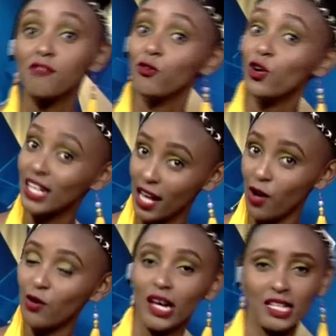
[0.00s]
For
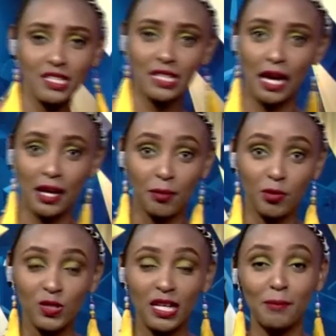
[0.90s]
now, it's just Kenyan
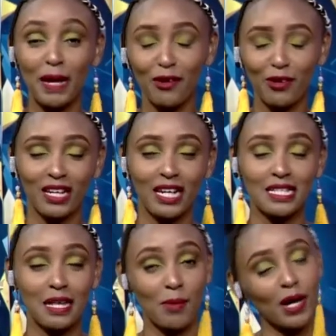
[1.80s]
music. Pale kwenye
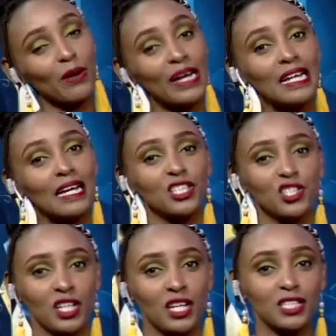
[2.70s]
decks kama kawaida
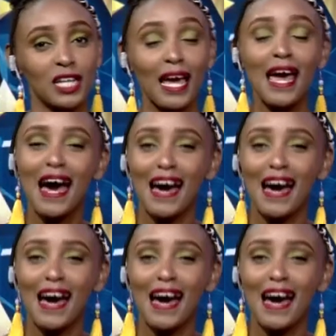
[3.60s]
DJ Neshke.